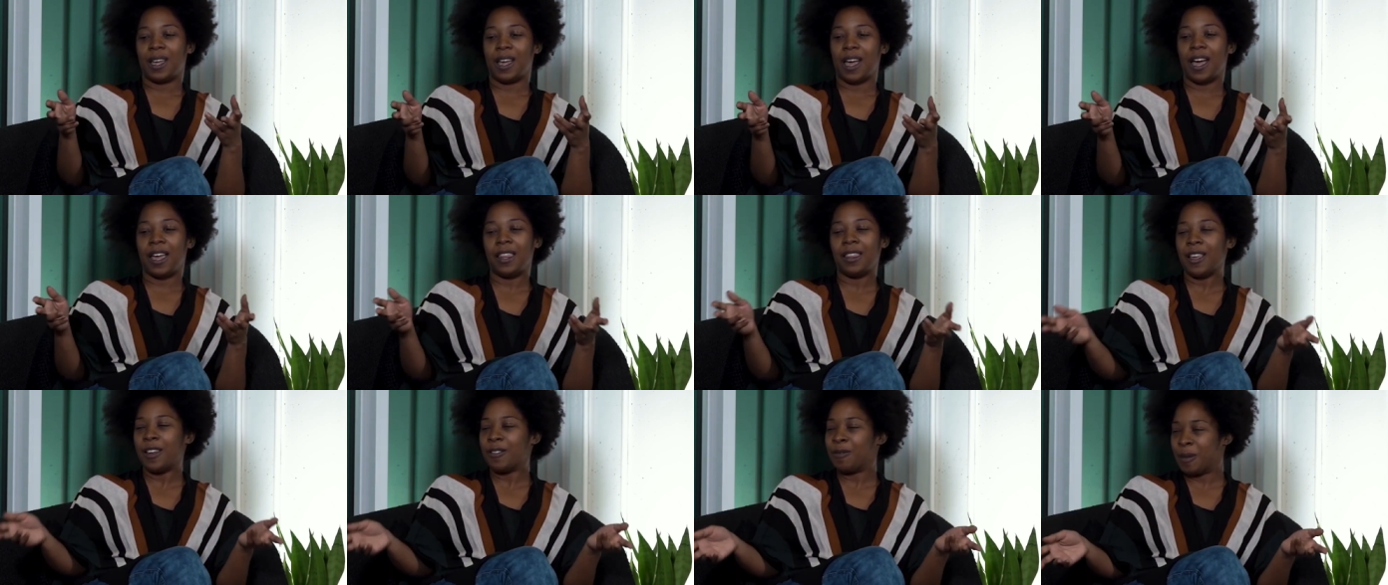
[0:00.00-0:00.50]

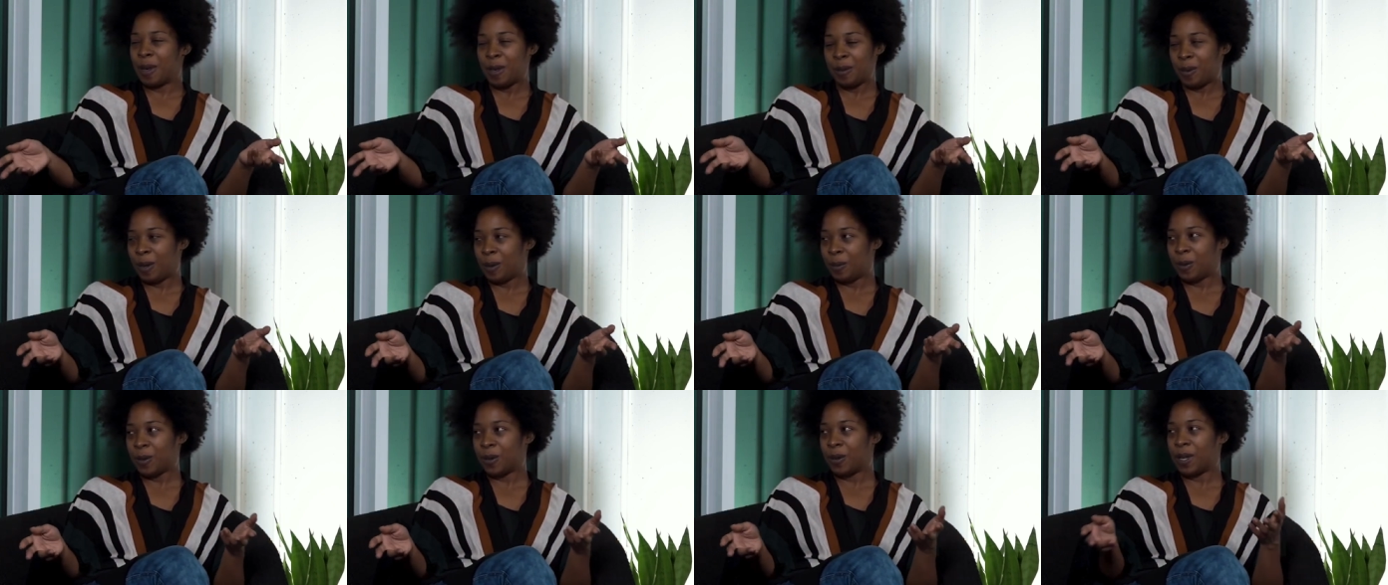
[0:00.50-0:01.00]
I love my
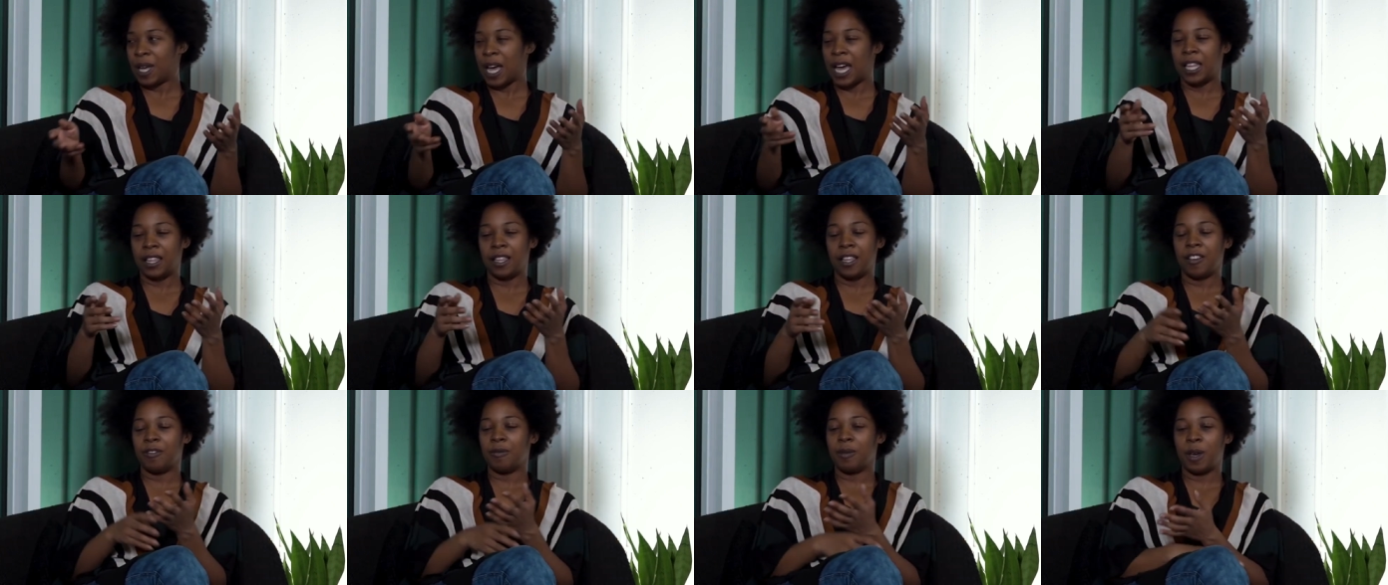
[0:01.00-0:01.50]
people. I
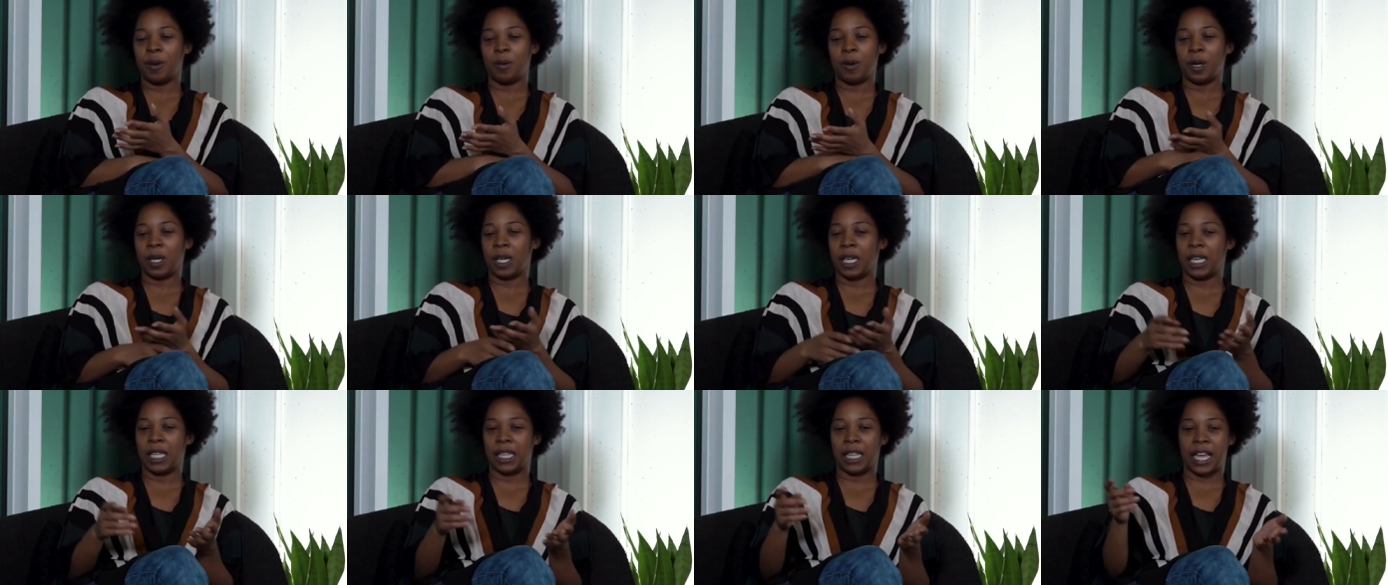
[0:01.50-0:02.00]
love my
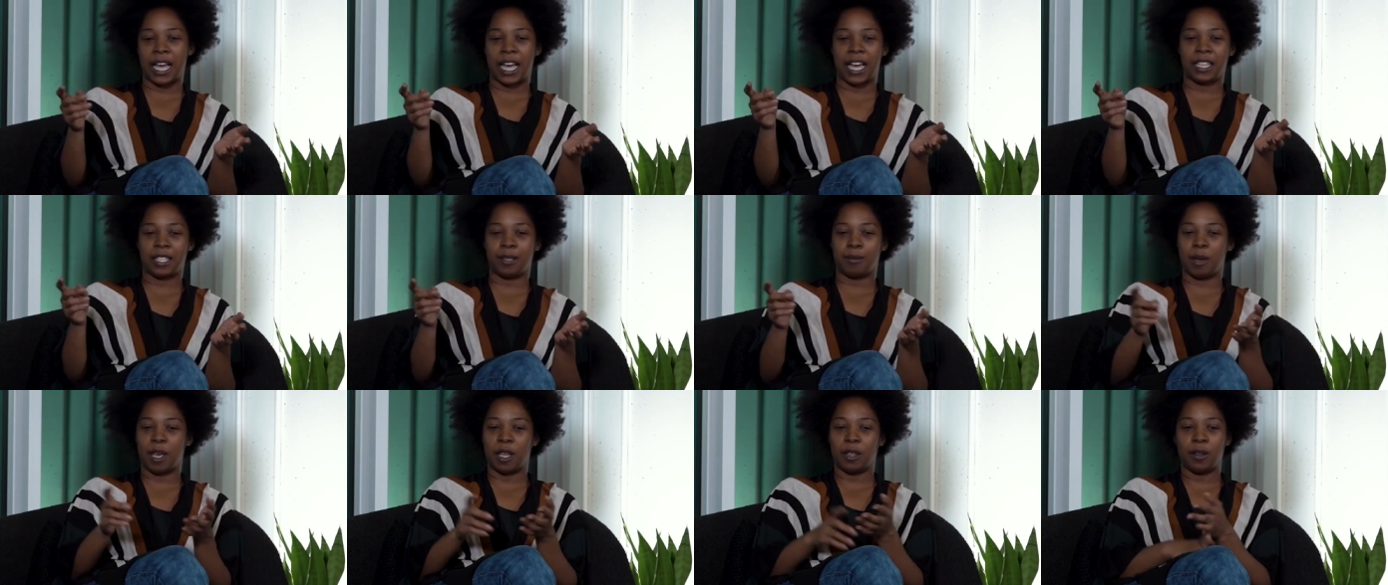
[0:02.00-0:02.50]
working
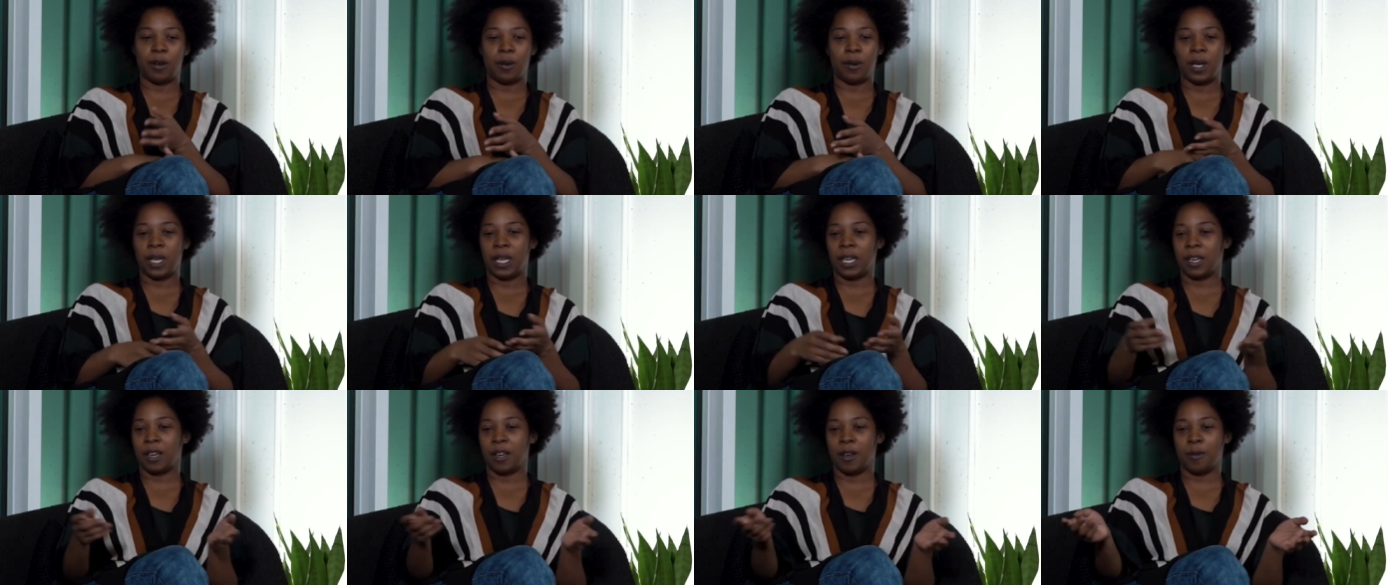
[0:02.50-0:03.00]
class, my low
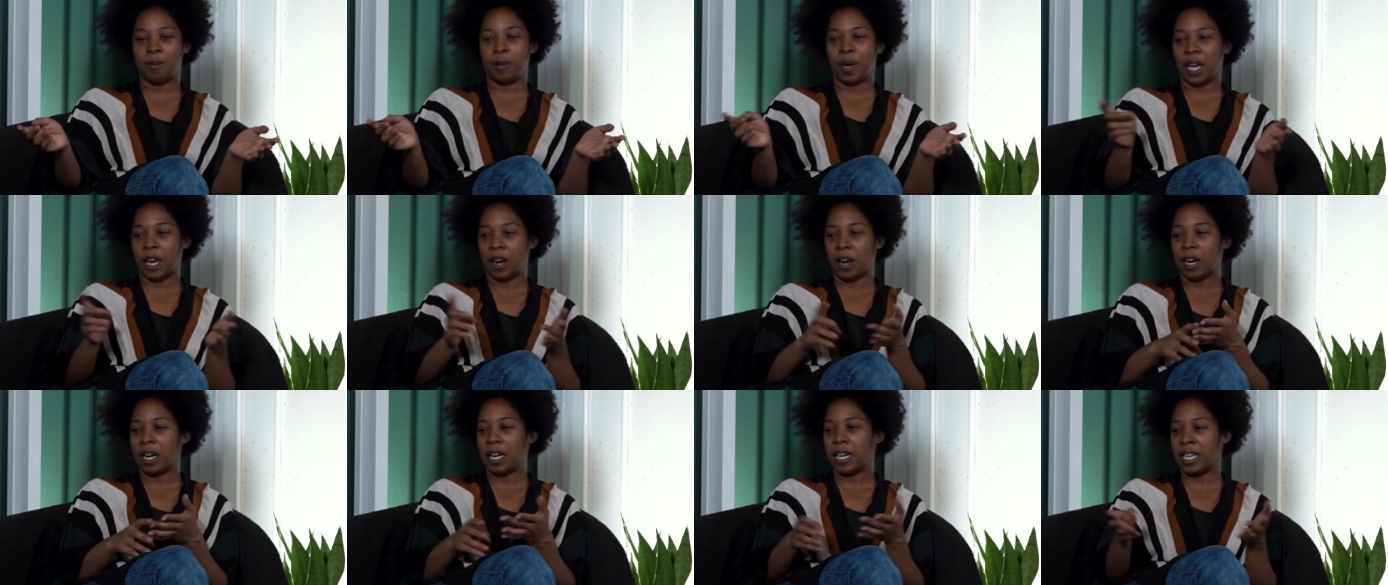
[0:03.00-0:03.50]
income, my
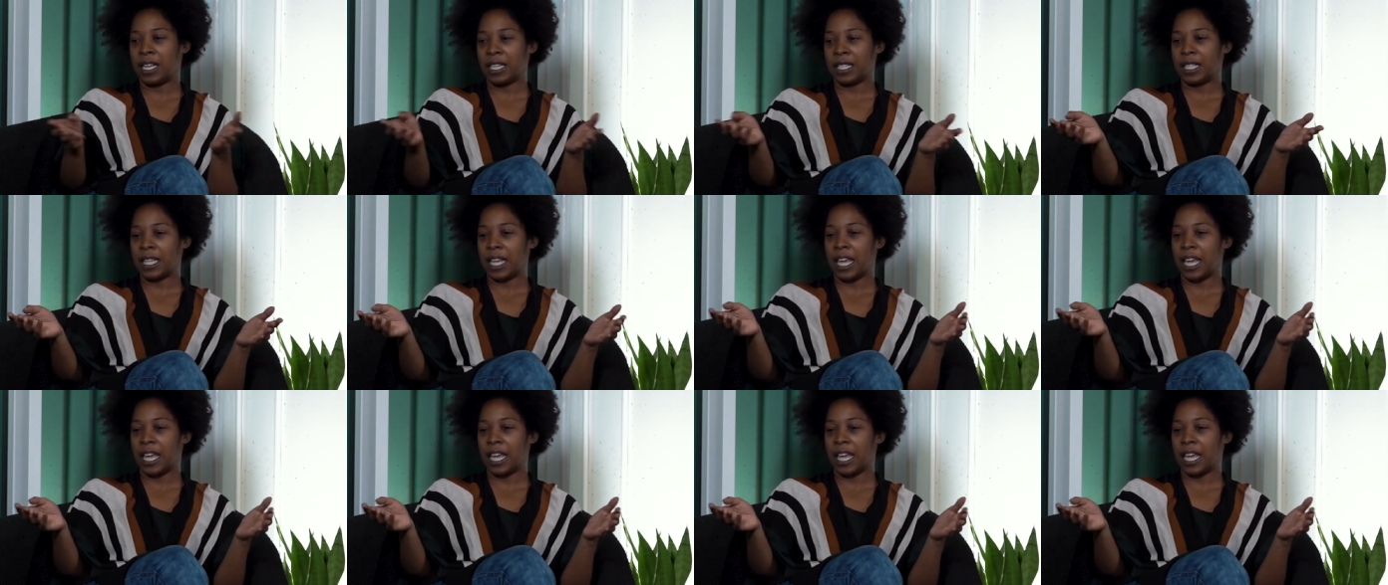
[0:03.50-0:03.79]
artists.